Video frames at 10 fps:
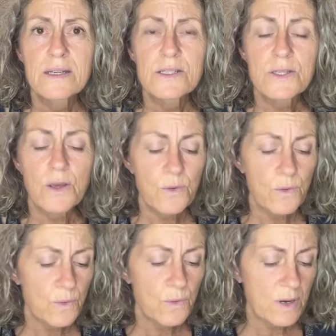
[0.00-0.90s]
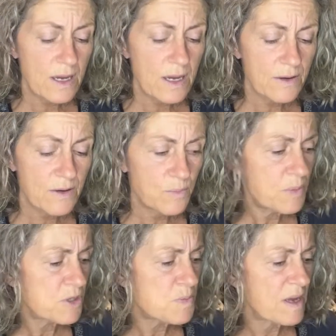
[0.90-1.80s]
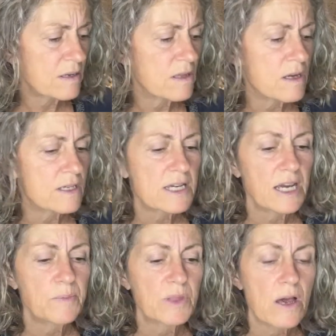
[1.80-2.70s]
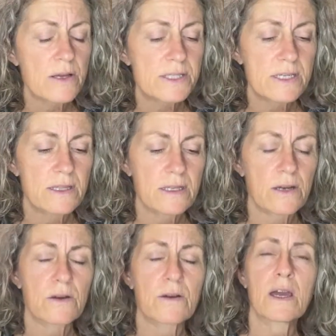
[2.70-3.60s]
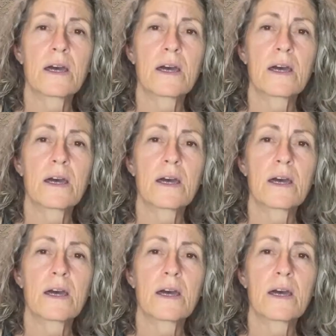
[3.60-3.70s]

So people spend a lot of time lost in their